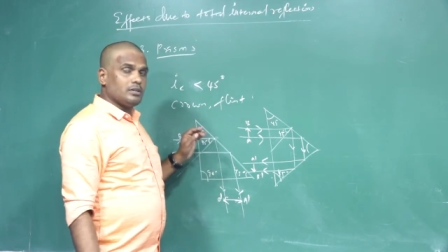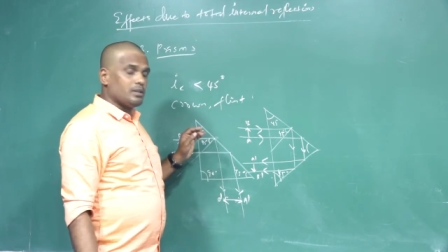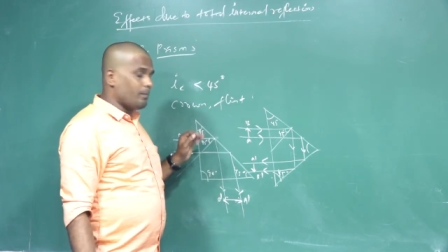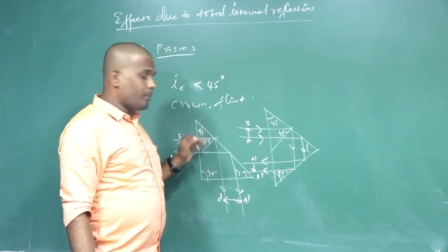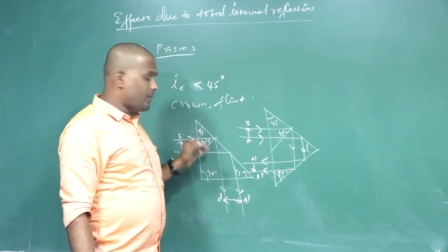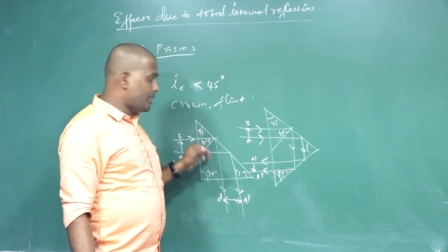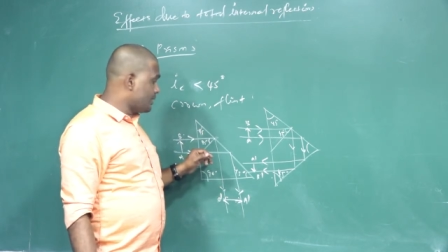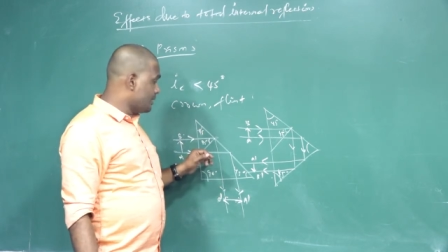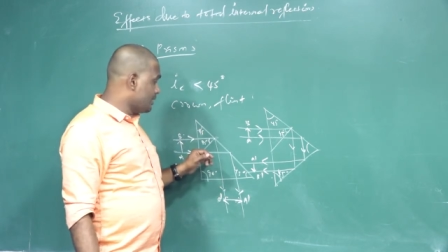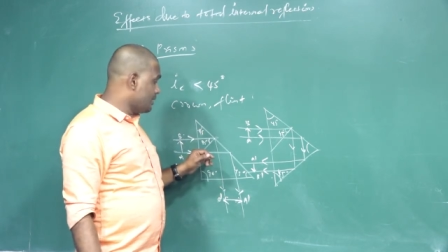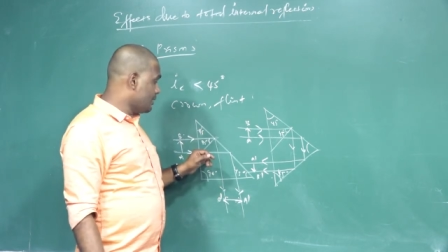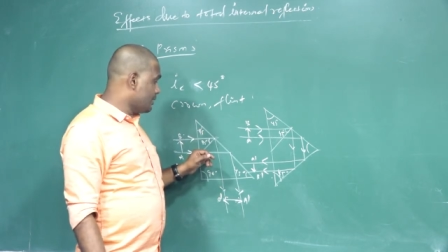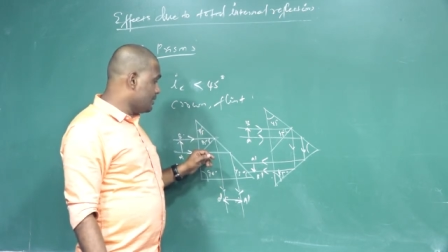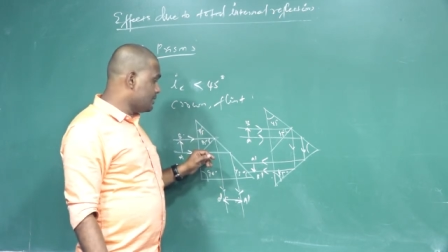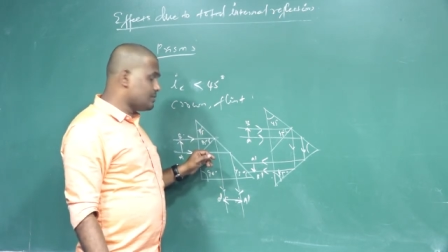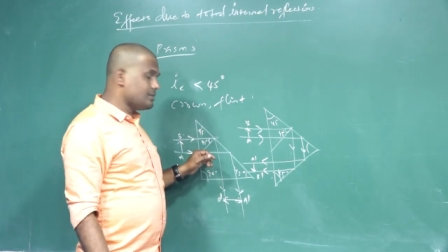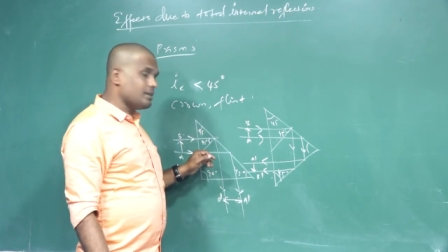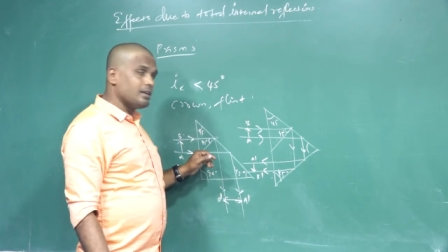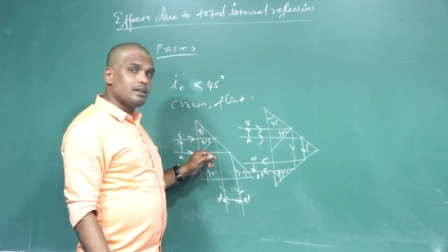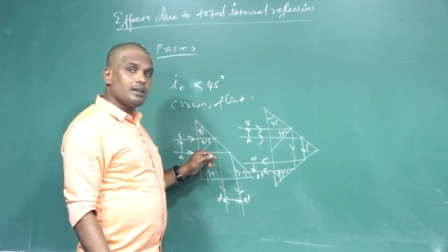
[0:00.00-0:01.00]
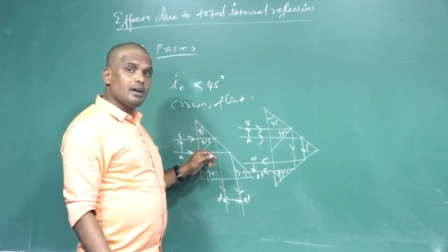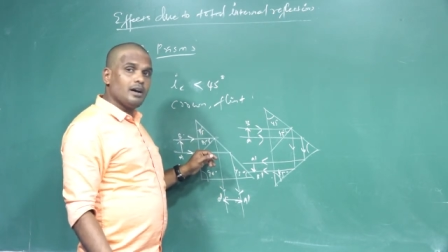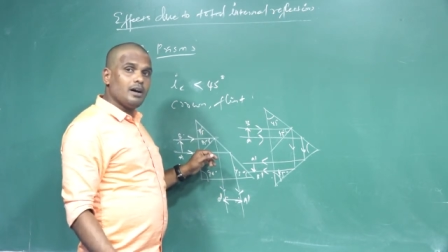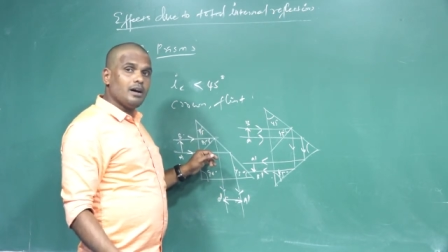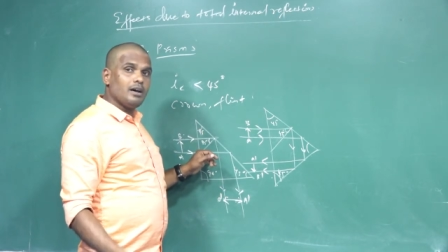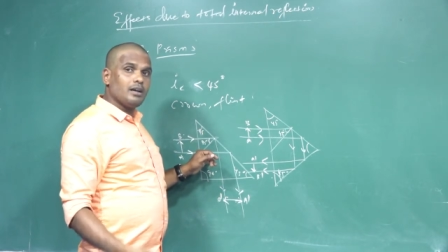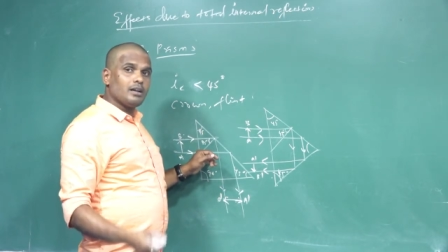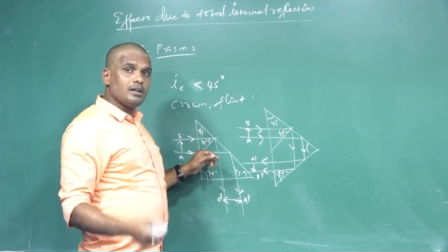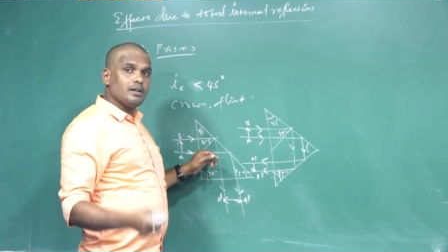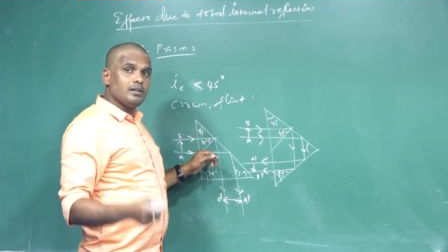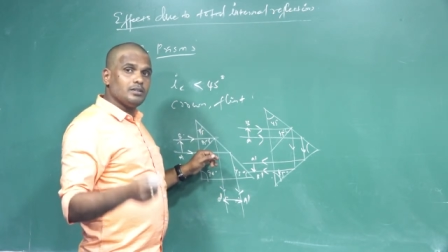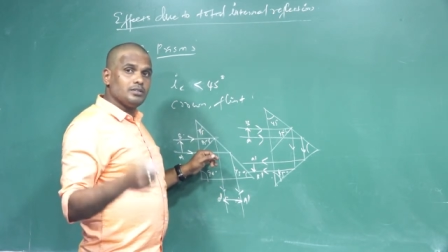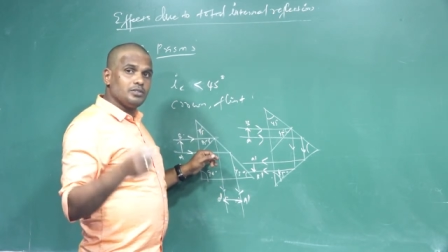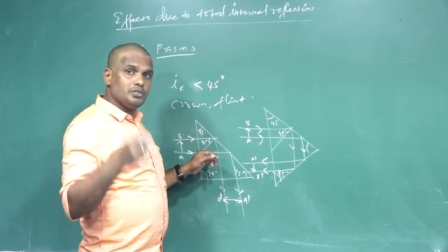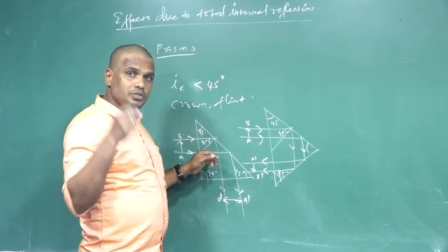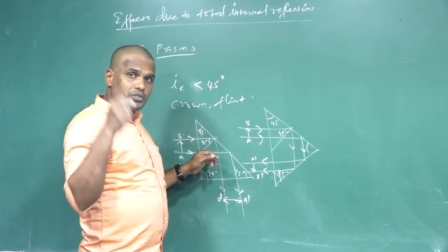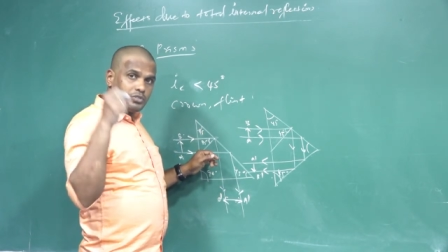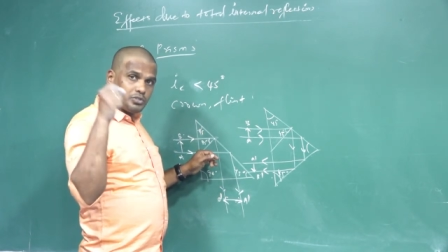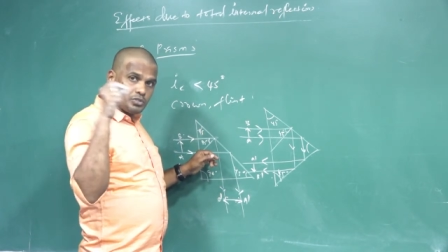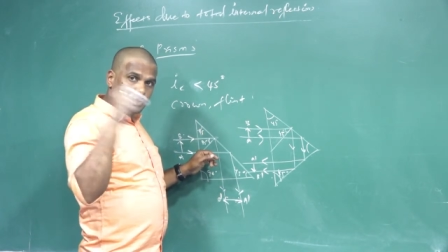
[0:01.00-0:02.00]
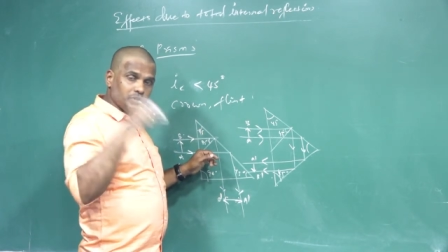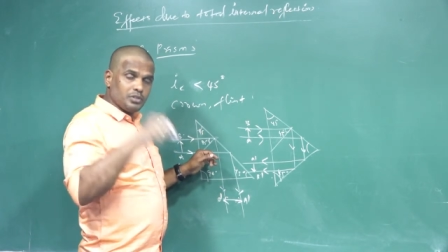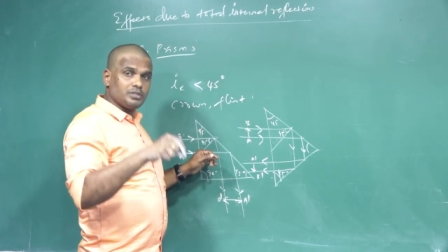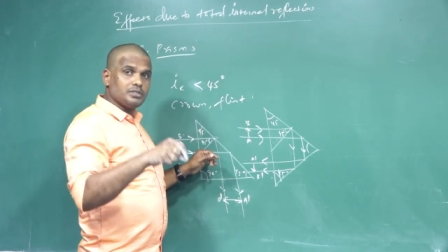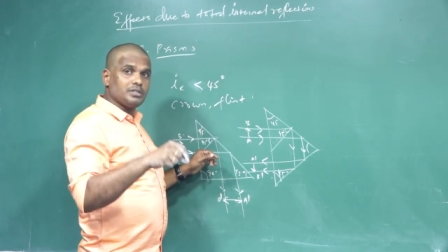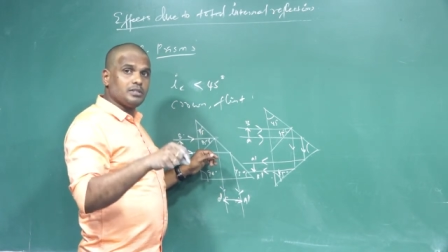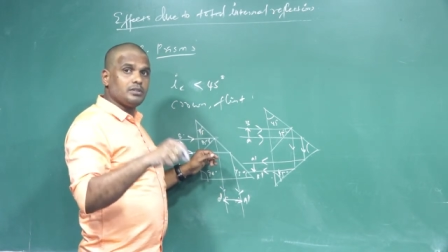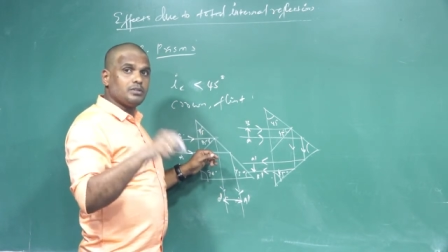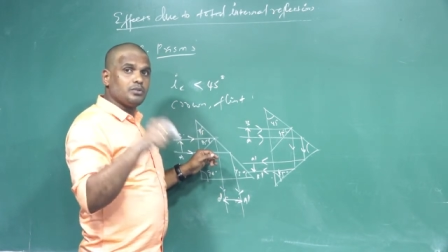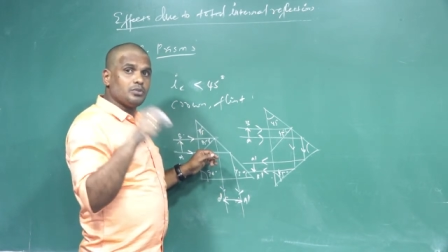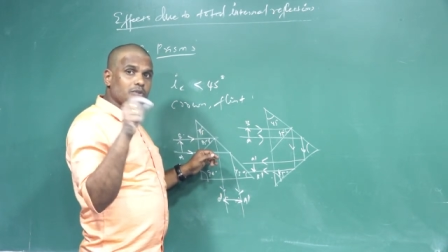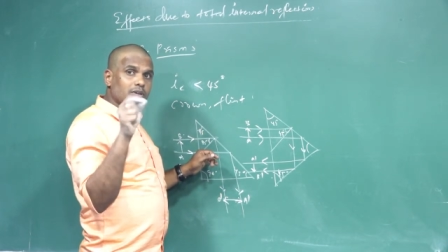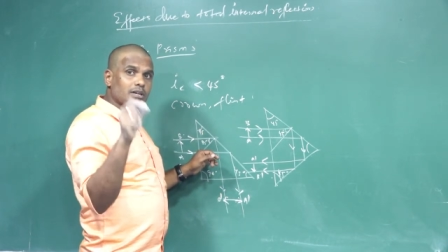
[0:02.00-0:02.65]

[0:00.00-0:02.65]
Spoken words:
the materials that are chosen to